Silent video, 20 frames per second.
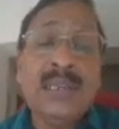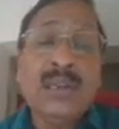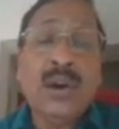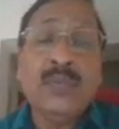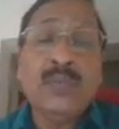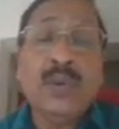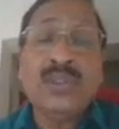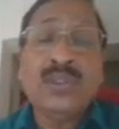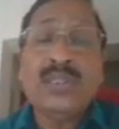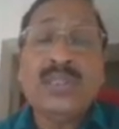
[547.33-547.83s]

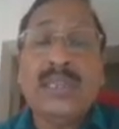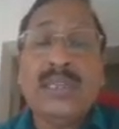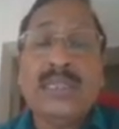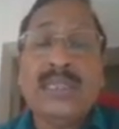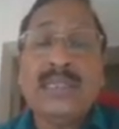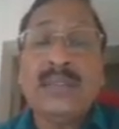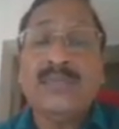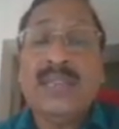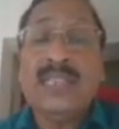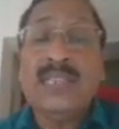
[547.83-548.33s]
Of course, there
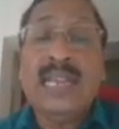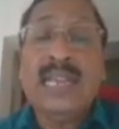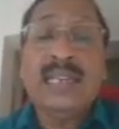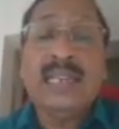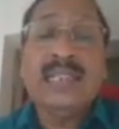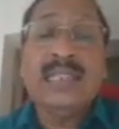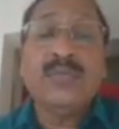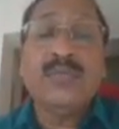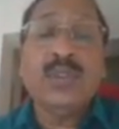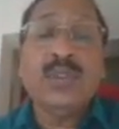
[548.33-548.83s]
is a phase
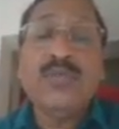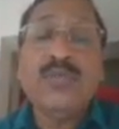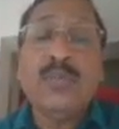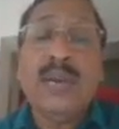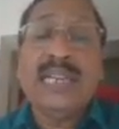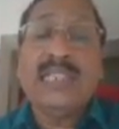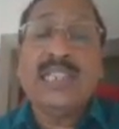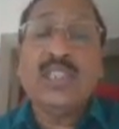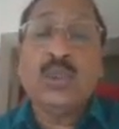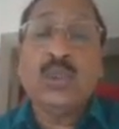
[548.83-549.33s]
angle shift of
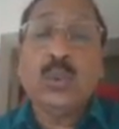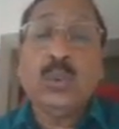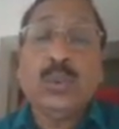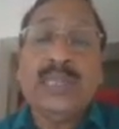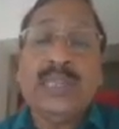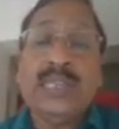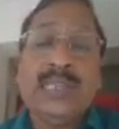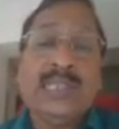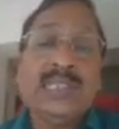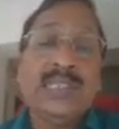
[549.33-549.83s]
minus 2
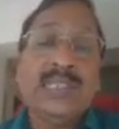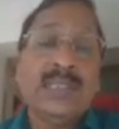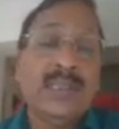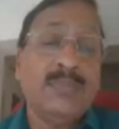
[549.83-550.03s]
degrees.